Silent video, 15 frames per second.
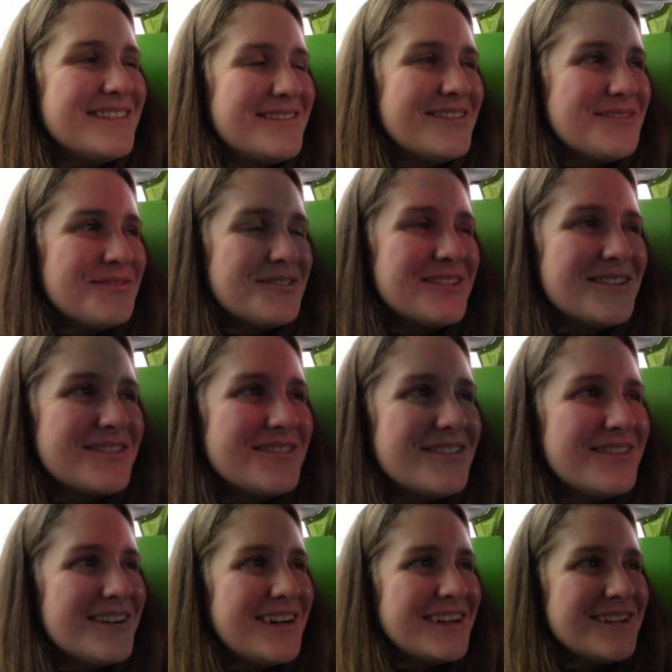We've only
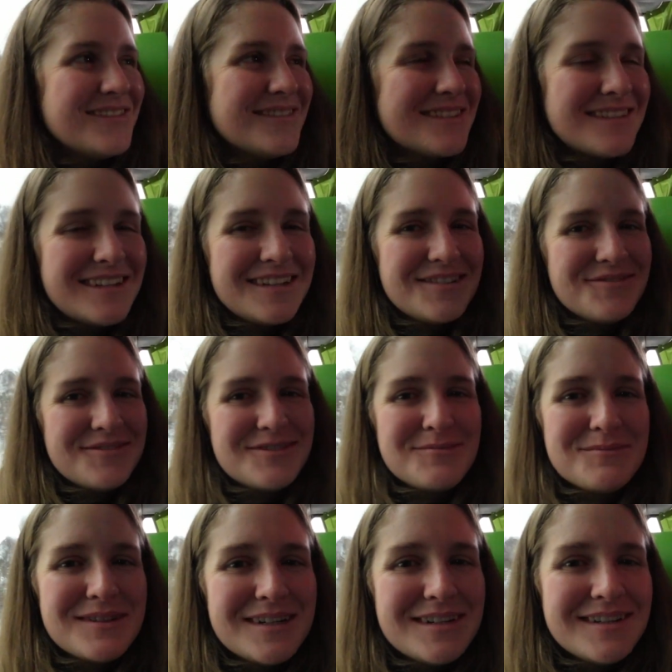got an hour's left,
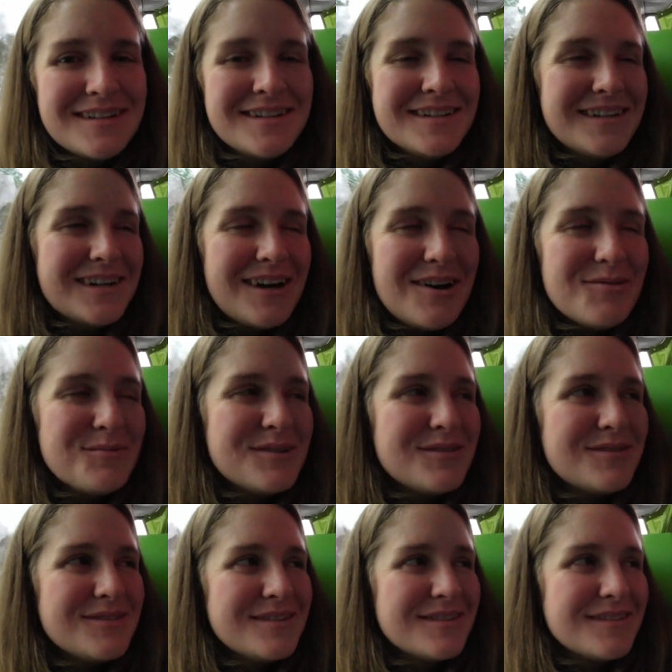but I'll be
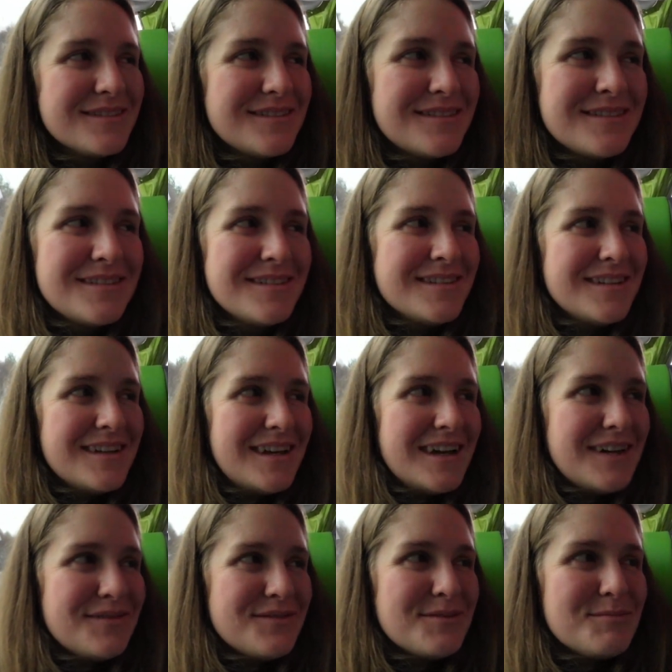honest,
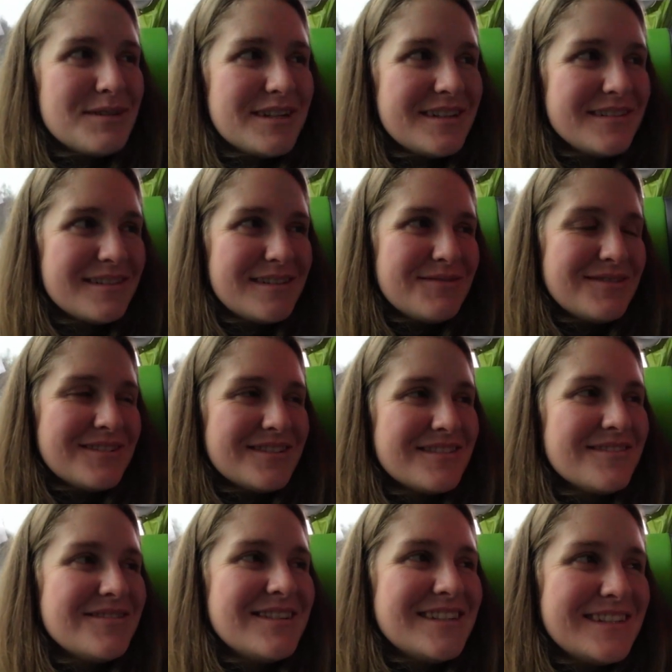after Perth I was
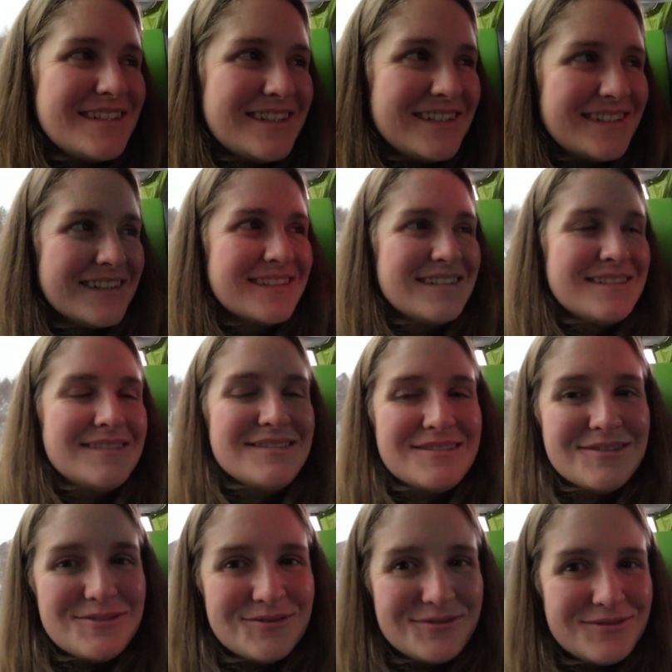already like,
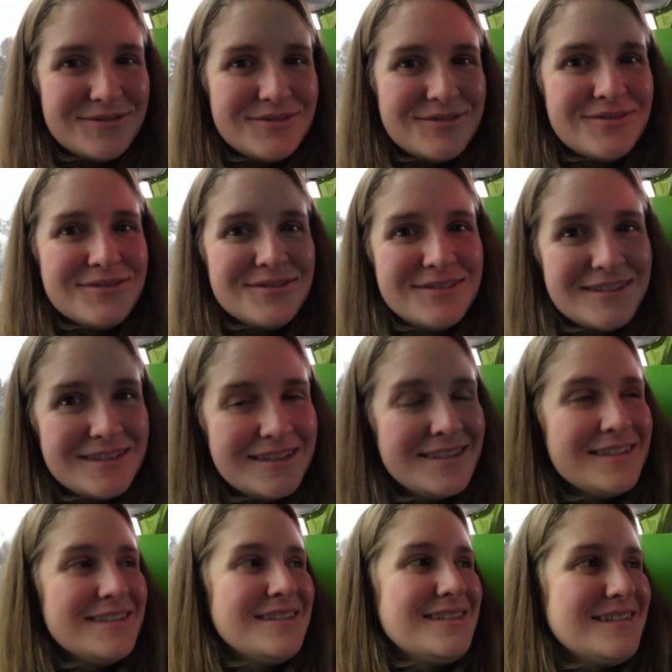oh,
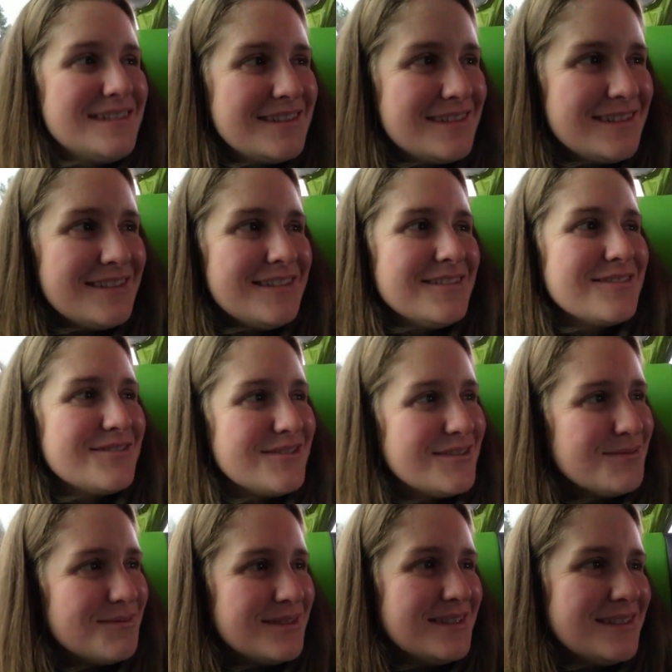this is going to
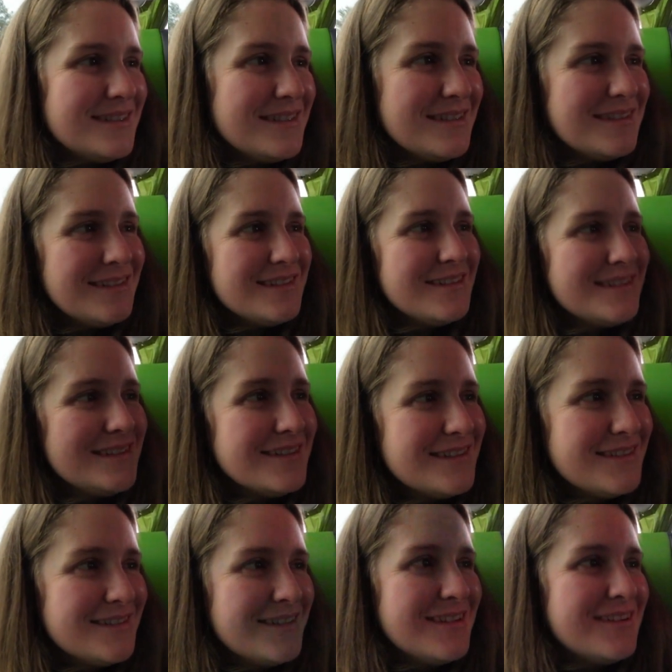be
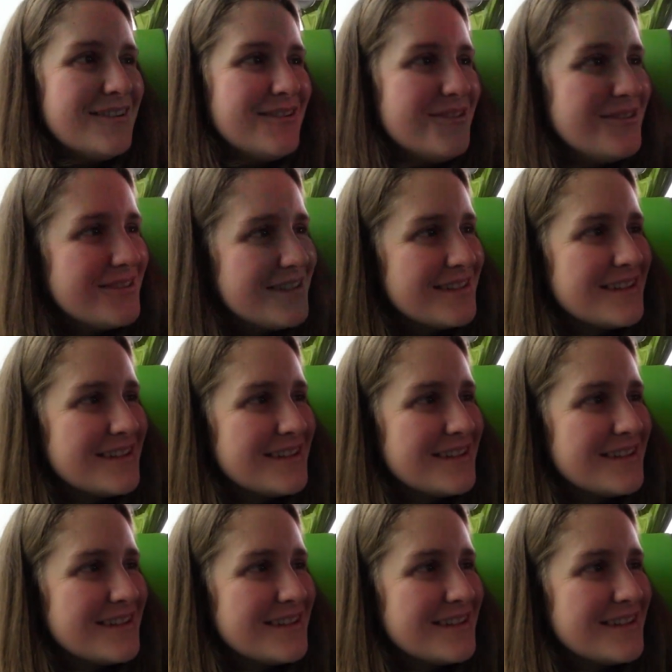longer